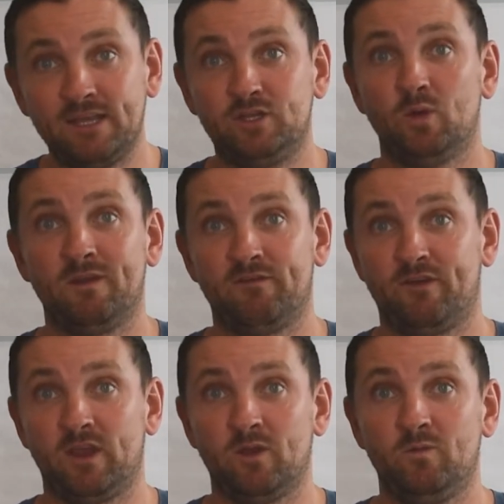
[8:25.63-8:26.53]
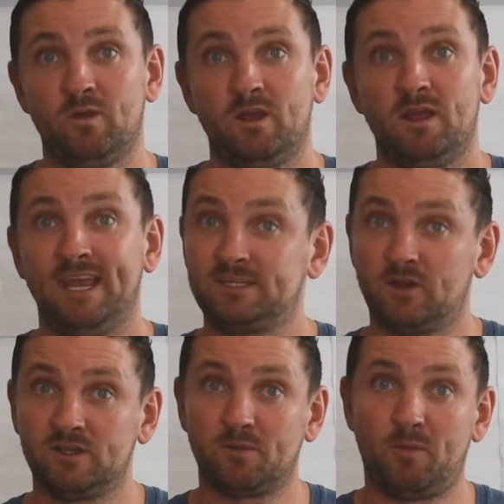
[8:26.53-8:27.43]
doing for you is
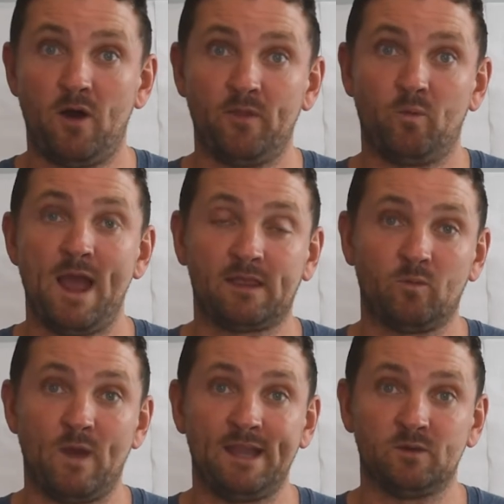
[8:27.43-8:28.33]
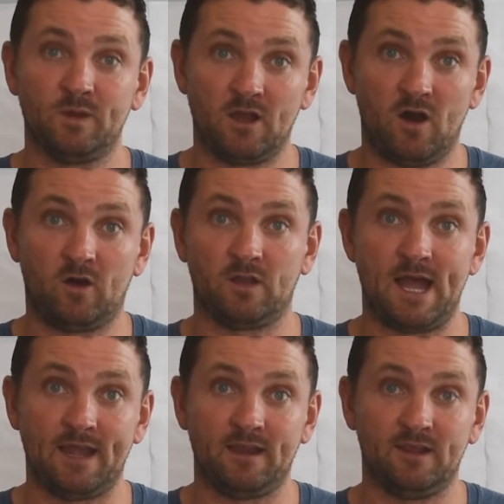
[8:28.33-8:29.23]
going to support the work that we're doing
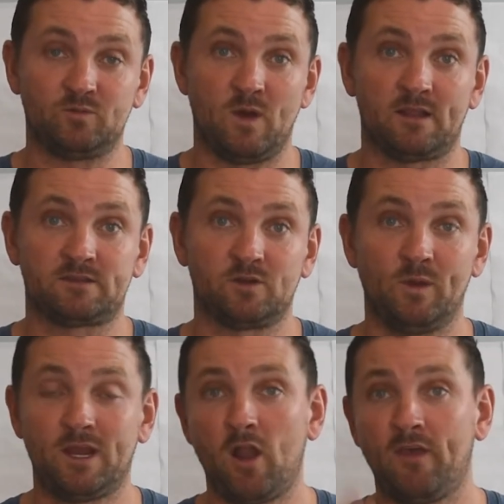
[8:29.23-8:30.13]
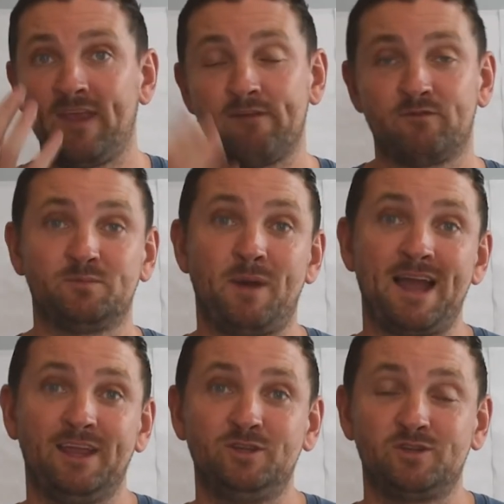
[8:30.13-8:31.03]
online as well. So we call it the Everest
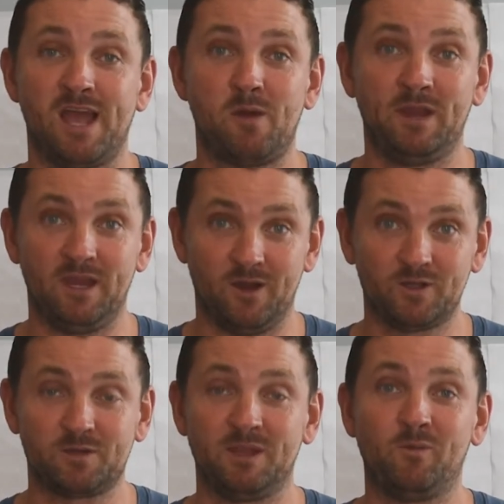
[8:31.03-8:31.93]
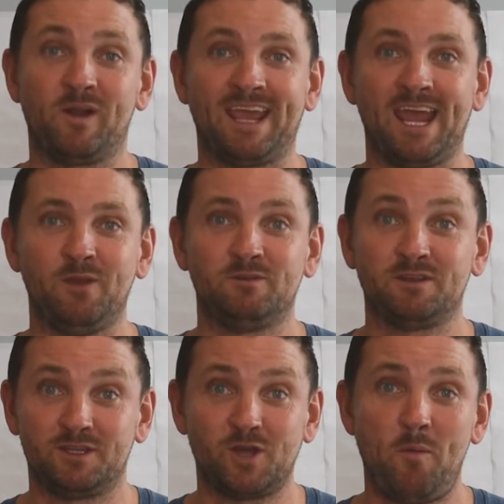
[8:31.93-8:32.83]
package. We ultimately want to get you to
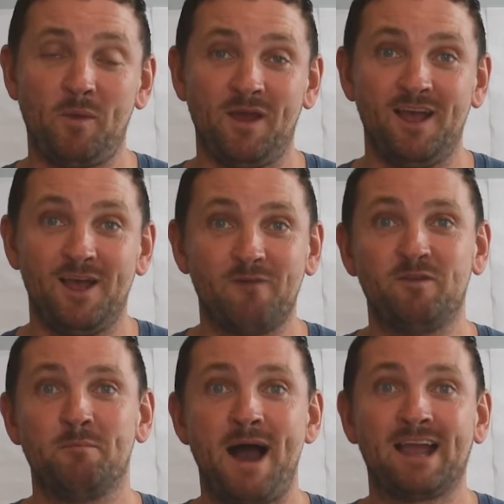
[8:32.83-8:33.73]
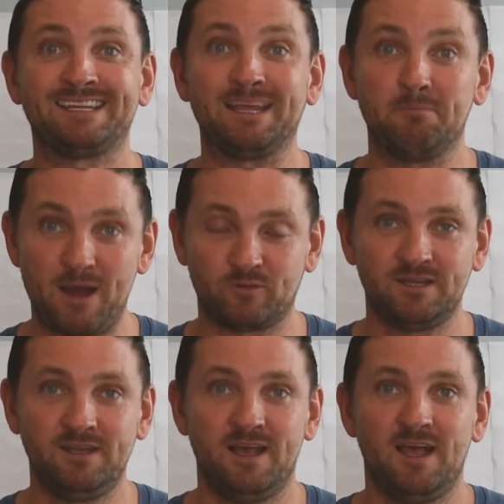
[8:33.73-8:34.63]
the top of the marketing
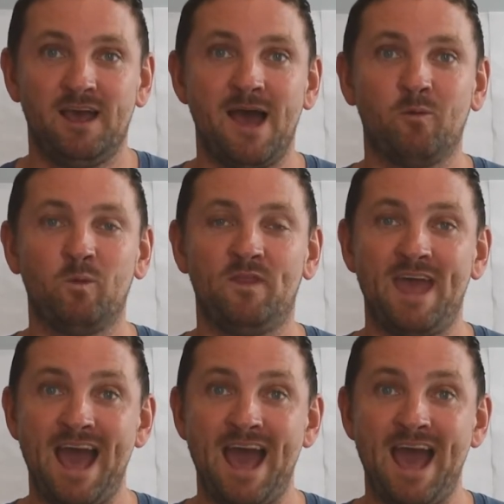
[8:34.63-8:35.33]
mountain with the